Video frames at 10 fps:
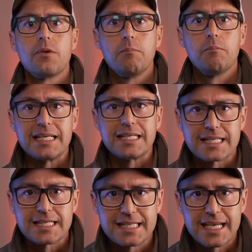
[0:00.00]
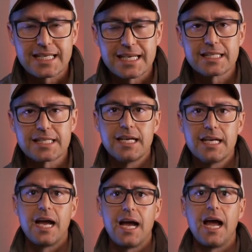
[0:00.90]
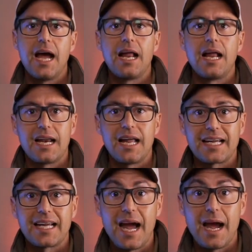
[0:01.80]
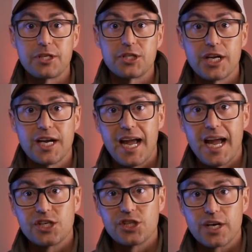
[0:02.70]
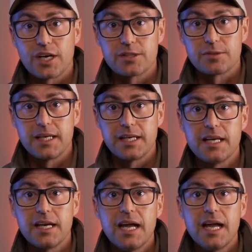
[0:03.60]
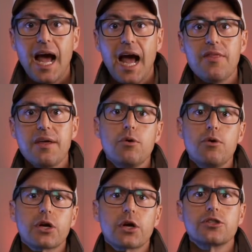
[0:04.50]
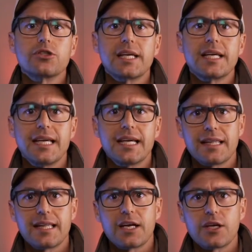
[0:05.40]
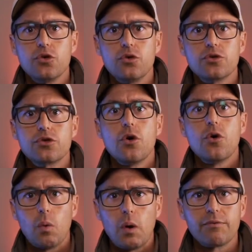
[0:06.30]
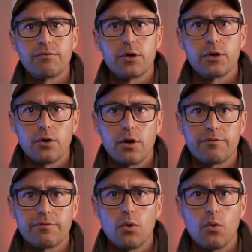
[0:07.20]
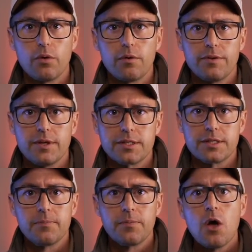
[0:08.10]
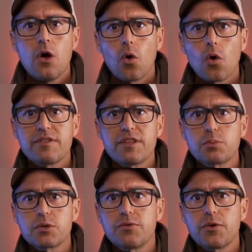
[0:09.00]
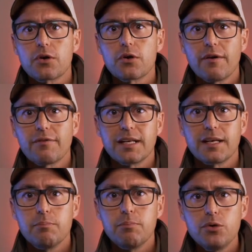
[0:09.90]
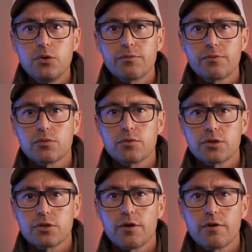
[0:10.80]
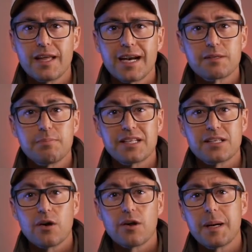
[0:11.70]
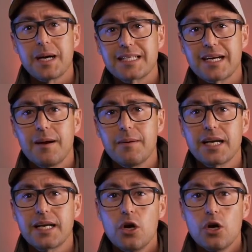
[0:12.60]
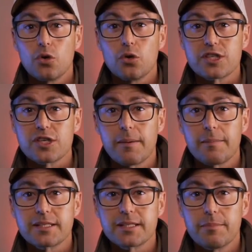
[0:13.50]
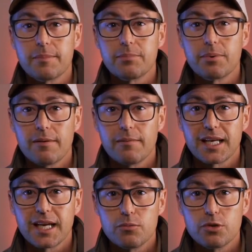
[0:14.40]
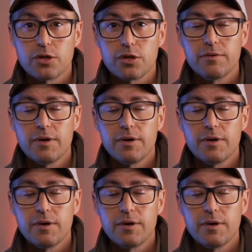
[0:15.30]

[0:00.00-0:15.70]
basic settings, like aperture and shutter speed, and then moving on to the gear that I used while photographing all of this. All of this was photographed at a beautiful reserve that I spent a lot of my time at, called Sabi Sabi Private Game Reserve.